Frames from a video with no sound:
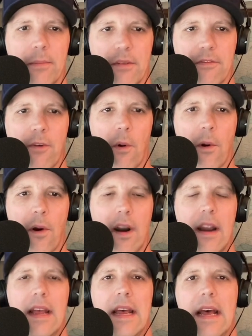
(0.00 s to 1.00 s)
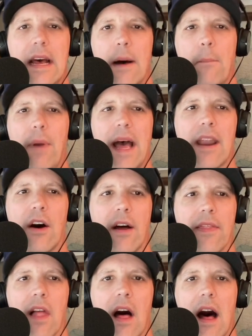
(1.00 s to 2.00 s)
before.
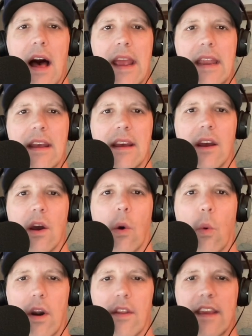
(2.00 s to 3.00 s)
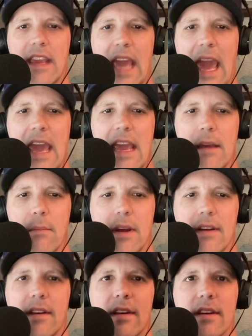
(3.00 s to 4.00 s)
BetOnline, where the game
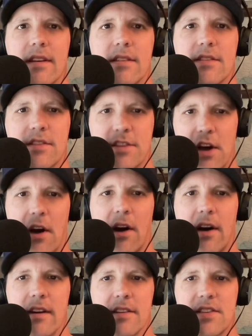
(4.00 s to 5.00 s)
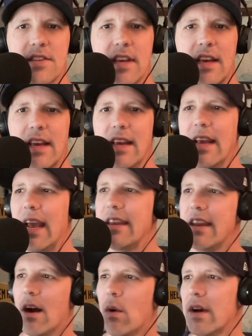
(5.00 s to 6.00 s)
starts. And
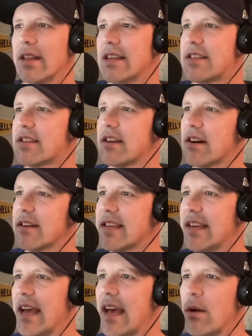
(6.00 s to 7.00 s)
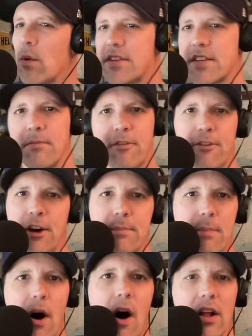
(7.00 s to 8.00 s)
you know what? Let's start today with some
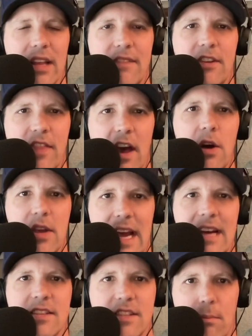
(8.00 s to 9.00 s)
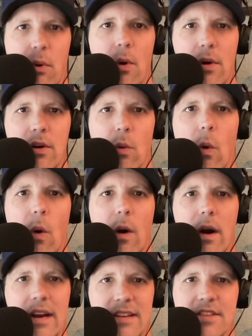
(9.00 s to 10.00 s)
football, even though, yes, the border
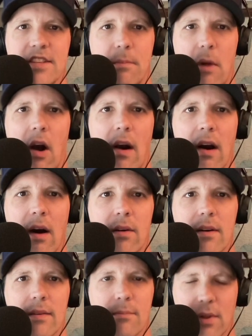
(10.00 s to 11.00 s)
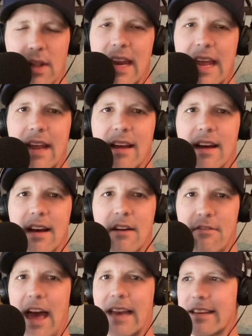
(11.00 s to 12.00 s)
war is tomorrow. Plenty
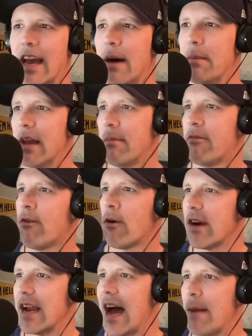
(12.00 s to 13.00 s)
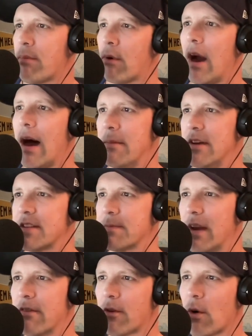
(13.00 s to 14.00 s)
of that coming up for you, I promise.
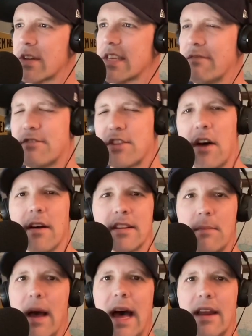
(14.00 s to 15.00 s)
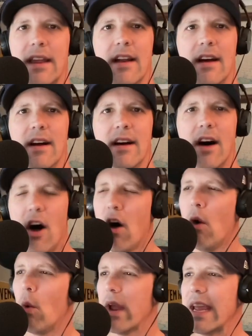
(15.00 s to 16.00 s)
But of course, I've talked about it
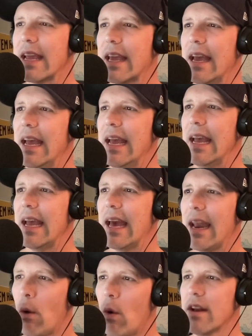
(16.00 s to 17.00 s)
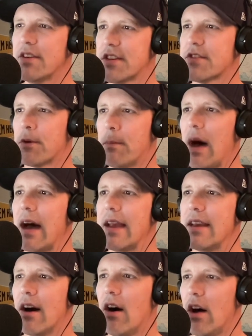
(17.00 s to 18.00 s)
all week, and I want to just
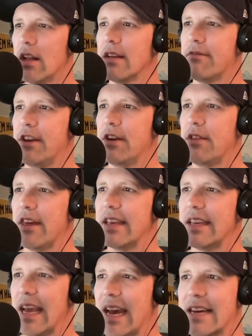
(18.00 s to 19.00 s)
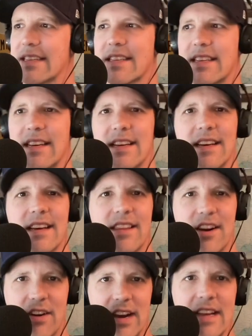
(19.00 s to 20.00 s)
remind all of you that, yes,
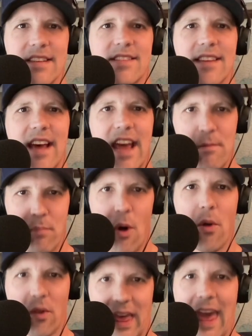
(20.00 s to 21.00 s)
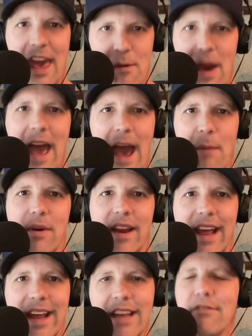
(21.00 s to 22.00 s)
there is a bowl game
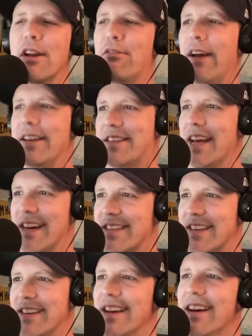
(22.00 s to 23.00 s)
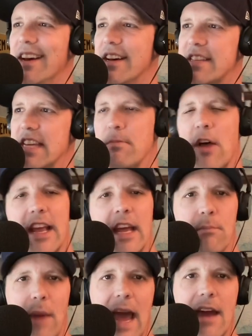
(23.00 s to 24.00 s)
happening, even if it doesn't seem like
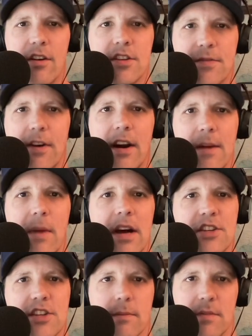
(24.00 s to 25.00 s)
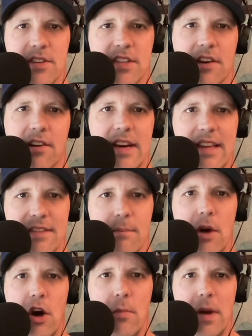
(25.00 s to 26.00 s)
it matters very much to Missouri at the
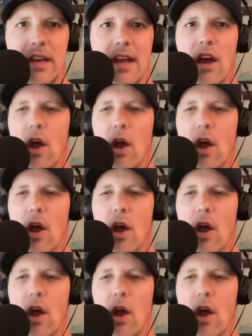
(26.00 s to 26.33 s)
moment.